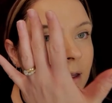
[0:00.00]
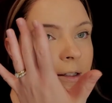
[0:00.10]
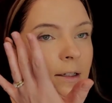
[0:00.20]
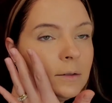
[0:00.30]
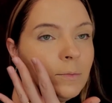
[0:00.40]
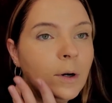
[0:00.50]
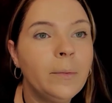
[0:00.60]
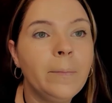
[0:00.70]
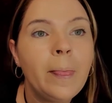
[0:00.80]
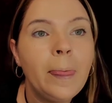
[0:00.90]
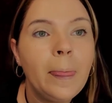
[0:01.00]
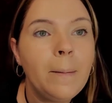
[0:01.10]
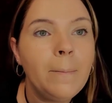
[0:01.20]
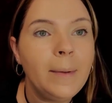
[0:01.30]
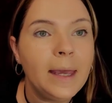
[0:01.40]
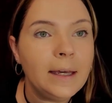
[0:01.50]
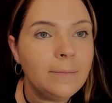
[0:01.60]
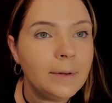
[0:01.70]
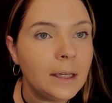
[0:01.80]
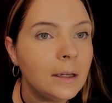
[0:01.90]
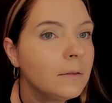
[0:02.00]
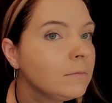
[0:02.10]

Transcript: this looks more makeup-y.